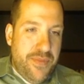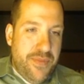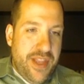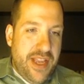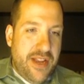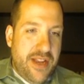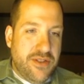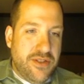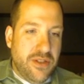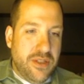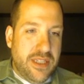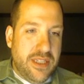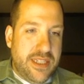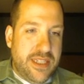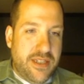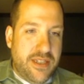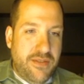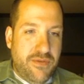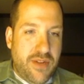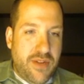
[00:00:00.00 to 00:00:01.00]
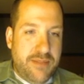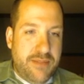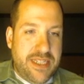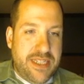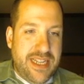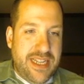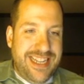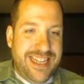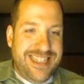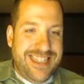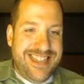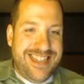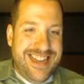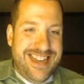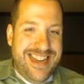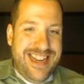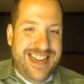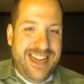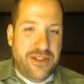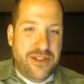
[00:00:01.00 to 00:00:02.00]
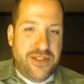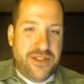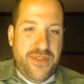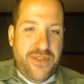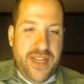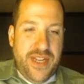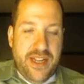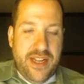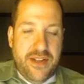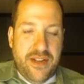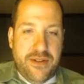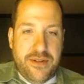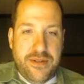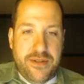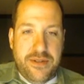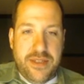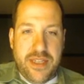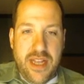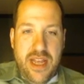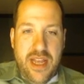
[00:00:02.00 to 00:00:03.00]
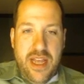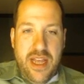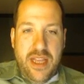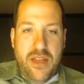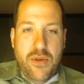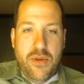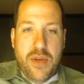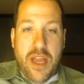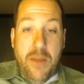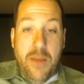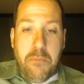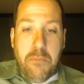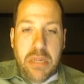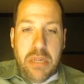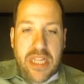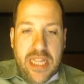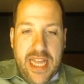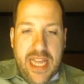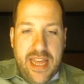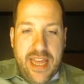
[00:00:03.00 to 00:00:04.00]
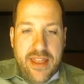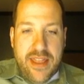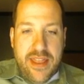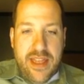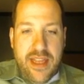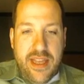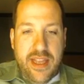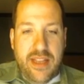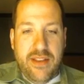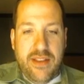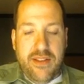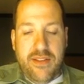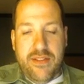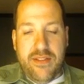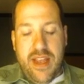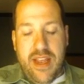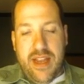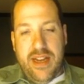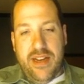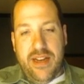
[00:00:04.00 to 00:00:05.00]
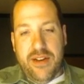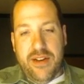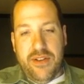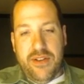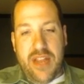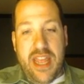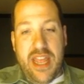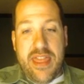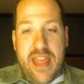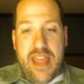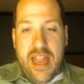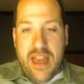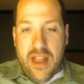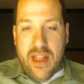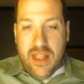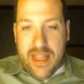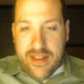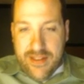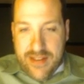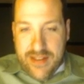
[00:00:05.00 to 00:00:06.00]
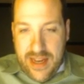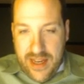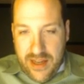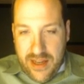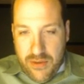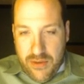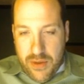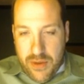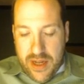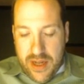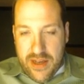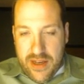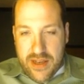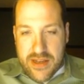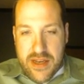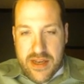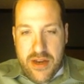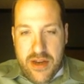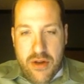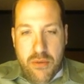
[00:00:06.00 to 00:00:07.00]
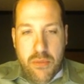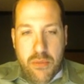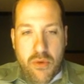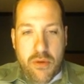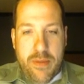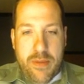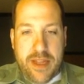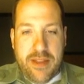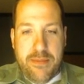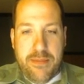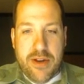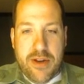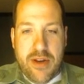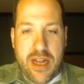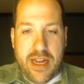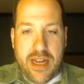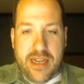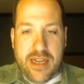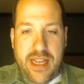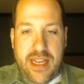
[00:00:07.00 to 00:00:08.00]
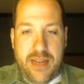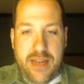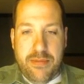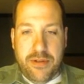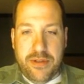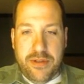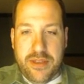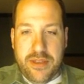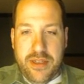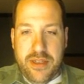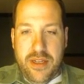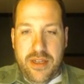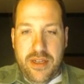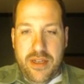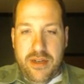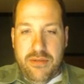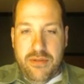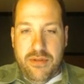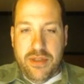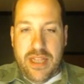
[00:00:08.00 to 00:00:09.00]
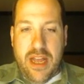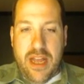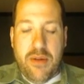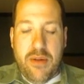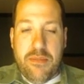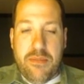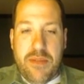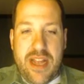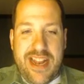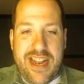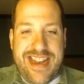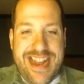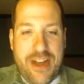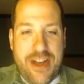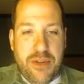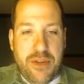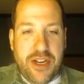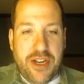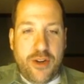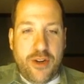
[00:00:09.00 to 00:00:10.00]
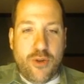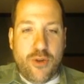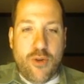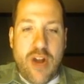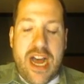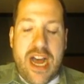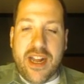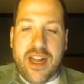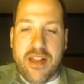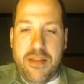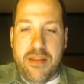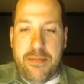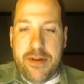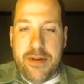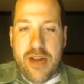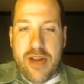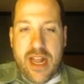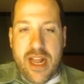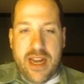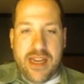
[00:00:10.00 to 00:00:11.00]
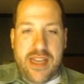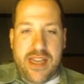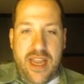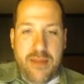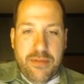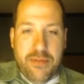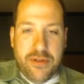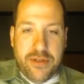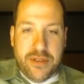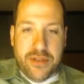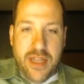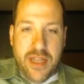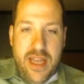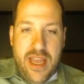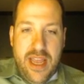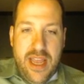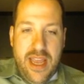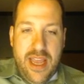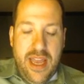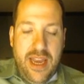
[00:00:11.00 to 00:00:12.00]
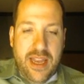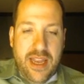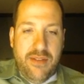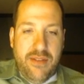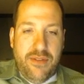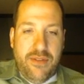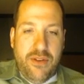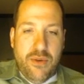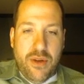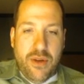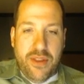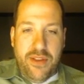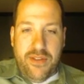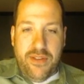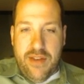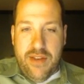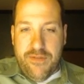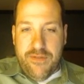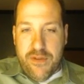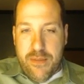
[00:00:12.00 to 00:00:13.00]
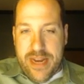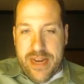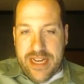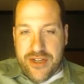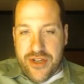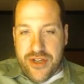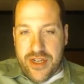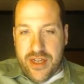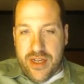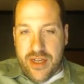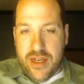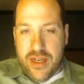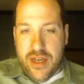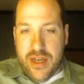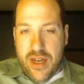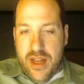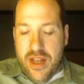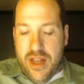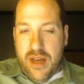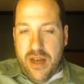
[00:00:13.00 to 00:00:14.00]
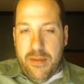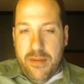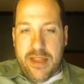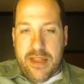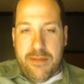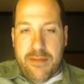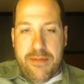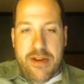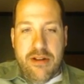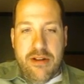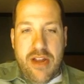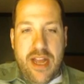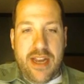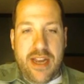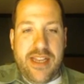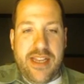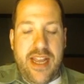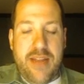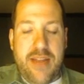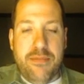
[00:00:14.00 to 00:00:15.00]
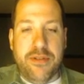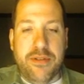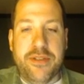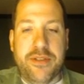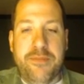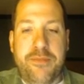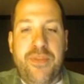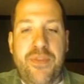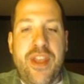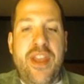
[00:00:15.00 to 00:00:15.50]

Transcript: Here's a list of websites. Here's videos. You can play things. And then let's say you want to know more about the periodic table. Well, now I'm going to grok the periodic table, and it gives you all this information about the periodic table.